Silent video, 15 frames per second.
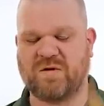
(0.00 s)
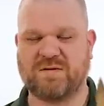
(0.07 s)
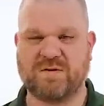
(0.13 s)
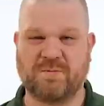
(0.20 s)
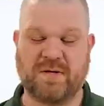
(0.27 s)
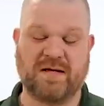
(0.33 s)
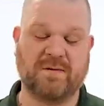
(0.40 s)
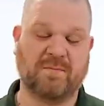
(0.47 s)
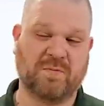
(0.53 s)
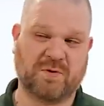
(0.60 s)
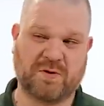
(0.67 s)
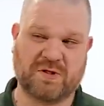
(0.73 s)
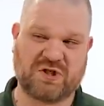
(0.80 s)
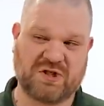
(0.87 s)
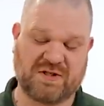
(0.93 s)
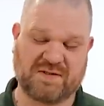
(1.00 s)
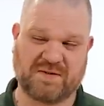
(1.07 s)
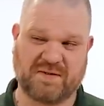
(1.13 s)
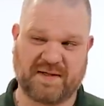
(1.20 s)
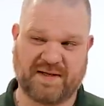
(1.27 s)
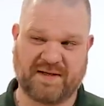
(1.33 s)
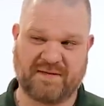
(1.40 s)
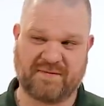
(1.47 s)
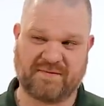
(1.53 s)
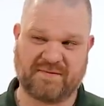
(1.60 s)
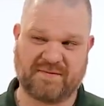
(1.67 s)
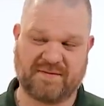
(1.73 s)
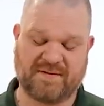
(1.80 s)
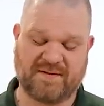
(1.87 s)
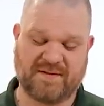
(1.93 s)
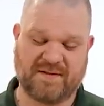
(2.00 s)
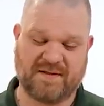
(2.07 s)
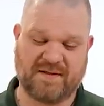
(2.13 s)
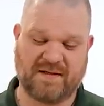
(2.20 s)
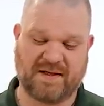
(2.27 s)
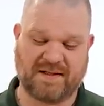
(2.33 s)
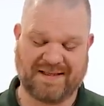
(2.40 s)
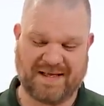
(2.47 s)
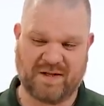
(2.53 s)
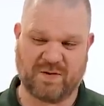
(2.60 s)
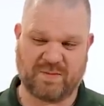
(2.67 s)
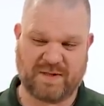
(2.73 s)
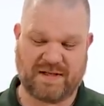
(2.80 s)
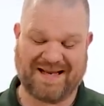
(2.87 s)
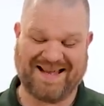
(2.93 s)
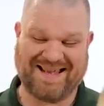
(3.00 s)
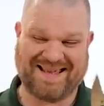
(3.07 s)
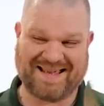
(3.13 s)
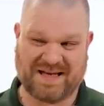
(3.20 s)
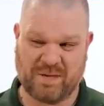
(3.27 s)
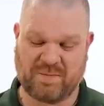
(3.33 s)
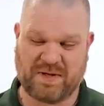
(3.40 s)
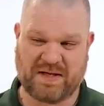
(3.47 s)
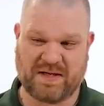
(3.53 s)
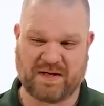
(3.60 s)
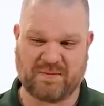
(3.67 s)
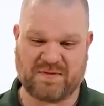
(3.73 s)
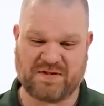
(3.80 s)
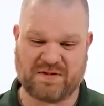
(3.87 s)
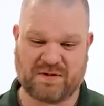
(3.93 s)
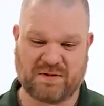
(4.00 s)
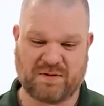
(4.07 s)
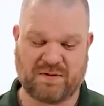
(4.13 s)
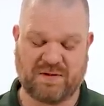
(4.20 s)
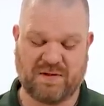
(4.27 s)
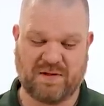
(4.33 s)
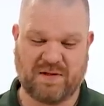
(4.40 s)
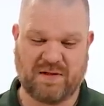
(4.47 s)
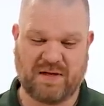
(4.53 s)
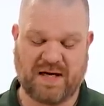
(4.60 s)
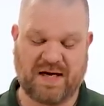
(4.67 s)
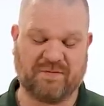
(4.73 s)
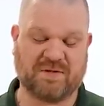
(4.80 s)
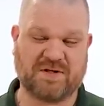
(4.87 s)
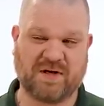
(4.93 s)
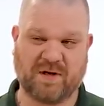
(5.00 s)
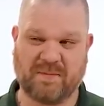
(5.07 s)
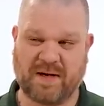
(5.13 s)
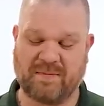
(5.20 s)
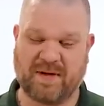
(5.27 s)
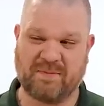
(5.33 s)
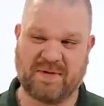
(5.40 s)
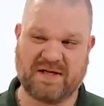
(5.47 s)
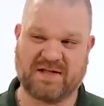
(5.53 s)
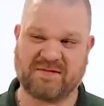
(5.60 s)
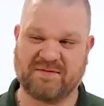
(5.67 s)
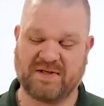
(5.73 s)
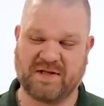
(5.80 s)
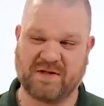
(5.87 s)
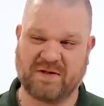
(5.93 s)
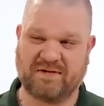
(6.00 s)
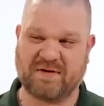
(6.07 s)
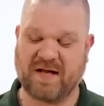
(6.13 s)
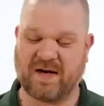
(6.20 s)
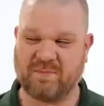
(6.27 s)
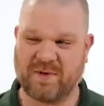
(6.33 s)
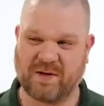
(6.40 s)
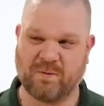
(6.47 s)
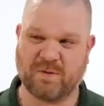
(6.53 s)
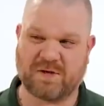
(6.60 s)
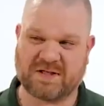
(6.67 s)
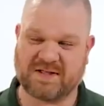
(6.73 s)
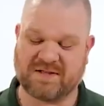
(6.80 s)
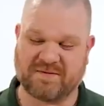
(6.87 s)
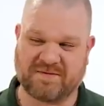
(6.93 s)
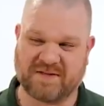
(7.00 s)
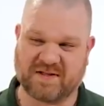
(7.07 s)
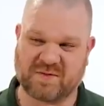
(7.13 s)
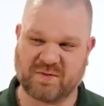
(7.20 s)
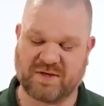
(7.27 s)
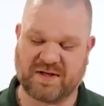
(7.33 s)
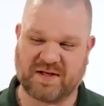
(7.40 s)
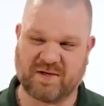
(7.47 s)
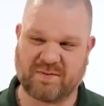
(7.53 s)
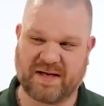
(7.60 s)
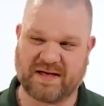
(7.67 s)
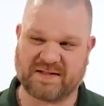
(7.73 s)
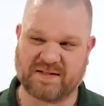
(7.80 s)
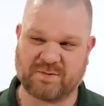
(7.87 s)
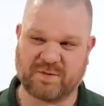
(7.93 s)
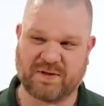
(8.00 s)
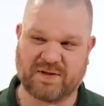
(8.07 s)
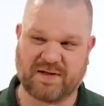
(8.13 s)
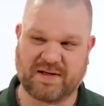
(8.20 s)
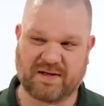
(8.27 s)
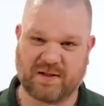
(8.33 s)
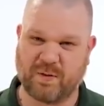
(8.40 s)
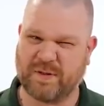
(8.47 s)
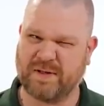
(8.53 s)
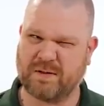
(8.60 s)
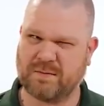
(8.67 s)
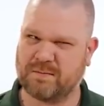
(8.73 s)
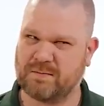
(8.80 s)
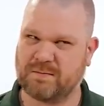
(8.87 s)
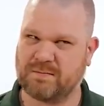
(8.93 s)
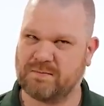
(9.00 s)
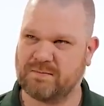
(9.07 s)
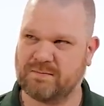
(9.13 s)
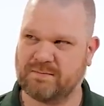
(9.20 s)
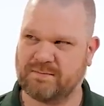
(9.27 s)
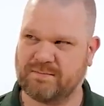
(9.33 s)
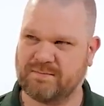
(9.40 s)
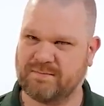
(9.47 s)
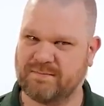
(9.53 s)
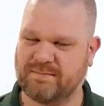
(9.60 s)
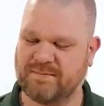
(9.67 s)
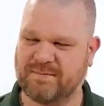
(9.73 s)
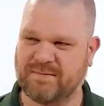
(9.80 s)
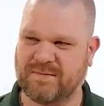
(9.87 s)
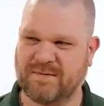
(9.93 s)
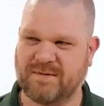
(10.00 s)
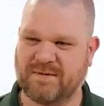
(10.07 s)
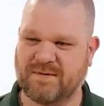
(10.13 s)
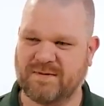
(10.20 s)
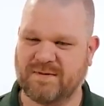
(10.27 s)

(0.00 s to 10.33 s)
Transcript: So we get a Mora chisel knife, a Leatherman, and a PM2. And if we're talking about my biggest vehicle, I've got a big Work Tough fixed blade in the back somewhere there. No, I don't. Don't forget your shovel.